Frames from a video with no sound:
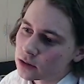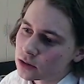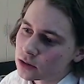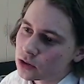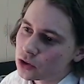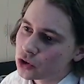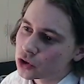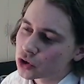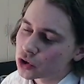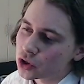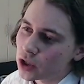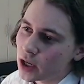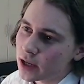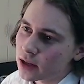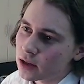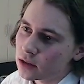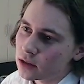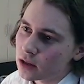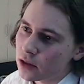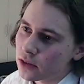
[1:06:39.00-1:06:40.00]

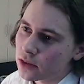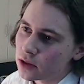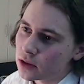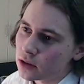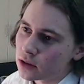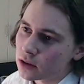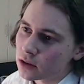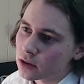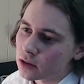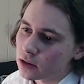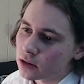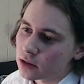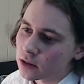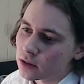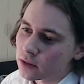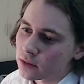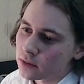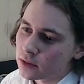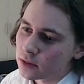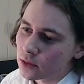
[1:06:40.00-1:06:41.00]
dragon, I think
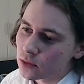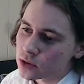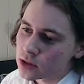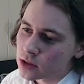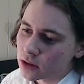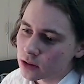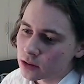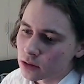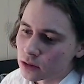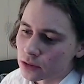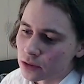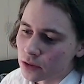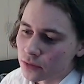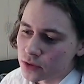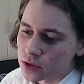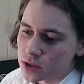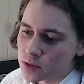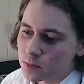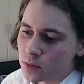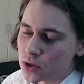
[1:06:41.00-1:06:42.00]
there was like a little of
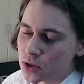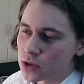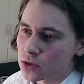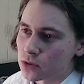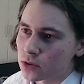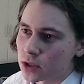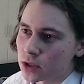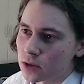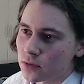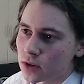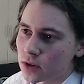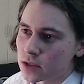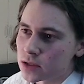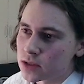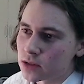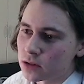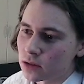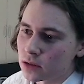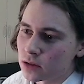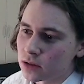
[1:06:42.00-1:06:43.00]
a special
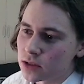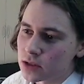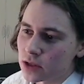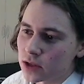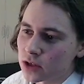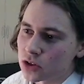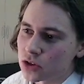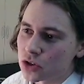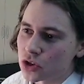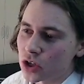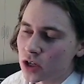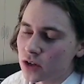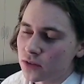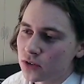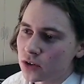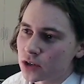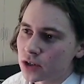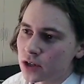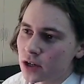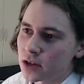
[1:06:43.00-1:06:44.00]
request. It's like a
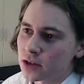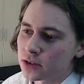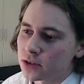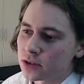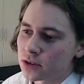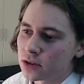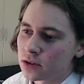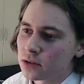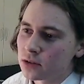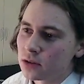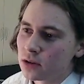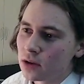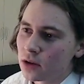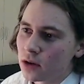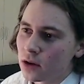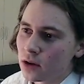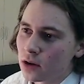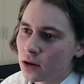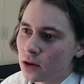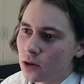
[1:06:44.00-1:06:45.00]
Dragfear character,
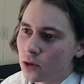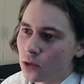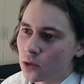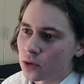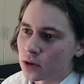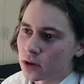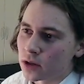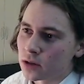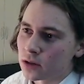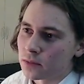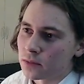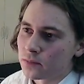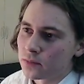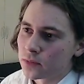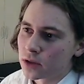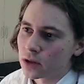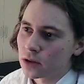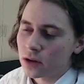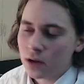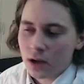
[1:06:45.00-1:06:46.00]
or
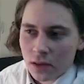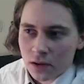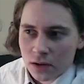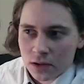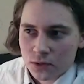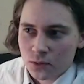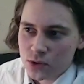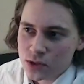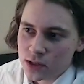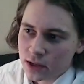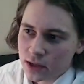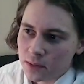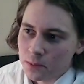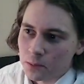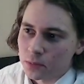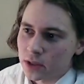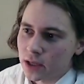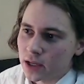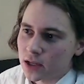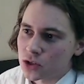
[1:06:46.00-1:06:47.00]
rather it was like a
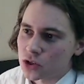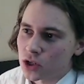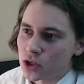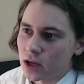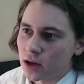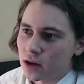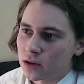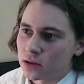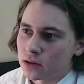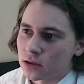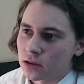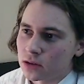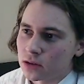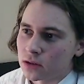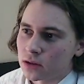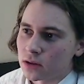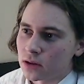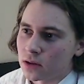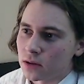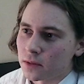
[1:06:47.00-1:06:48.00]
black dragon
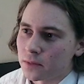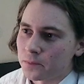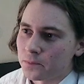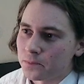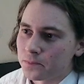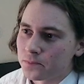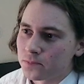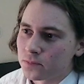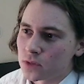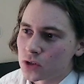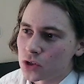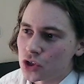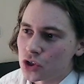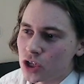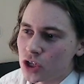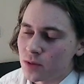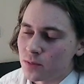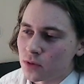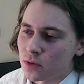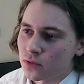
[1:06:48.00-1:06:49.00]
in
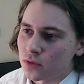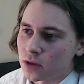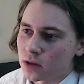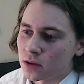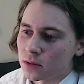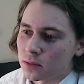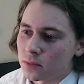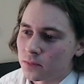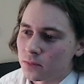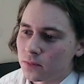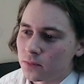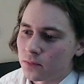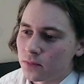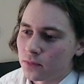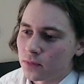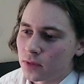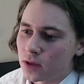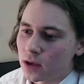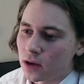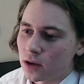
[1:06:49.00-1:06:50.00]
shape of a
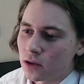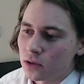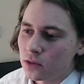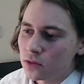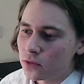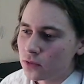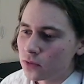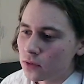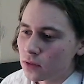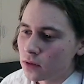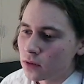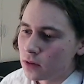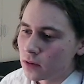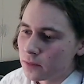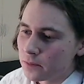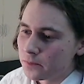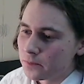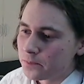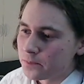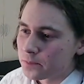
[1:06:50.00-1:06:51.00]
elf
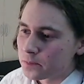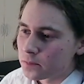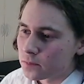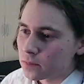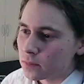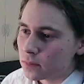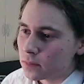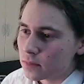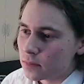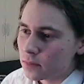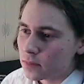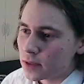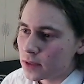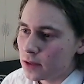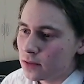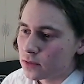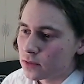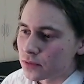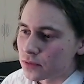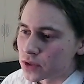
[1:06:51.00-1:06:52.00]

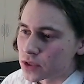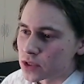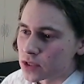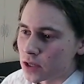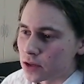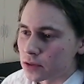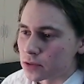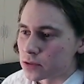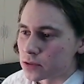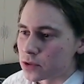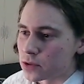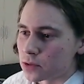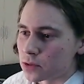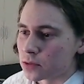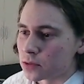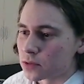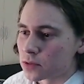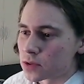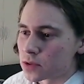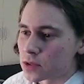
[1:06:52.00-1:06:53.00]
with a tail
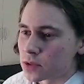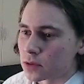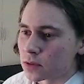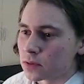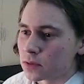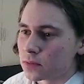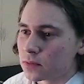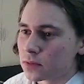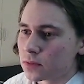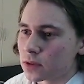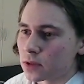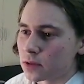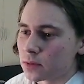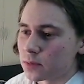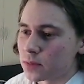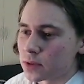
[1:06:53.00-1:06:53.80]
too, so a little bit